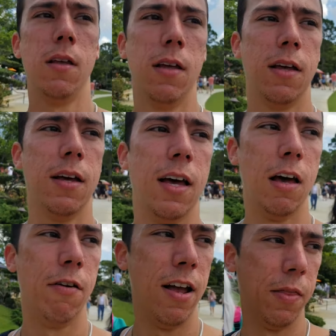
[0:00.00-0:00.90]
I
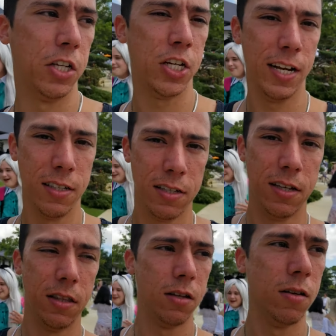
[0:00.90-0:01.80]
haven't had the chance to see
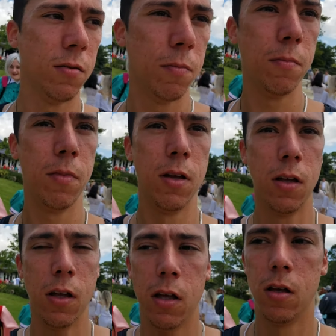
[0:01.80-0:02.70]
the
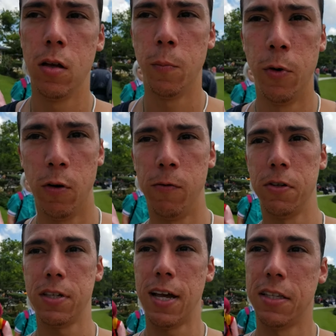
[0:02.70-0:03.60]
beautiful
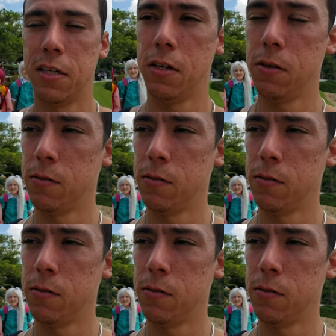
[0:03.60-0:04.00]
sights here.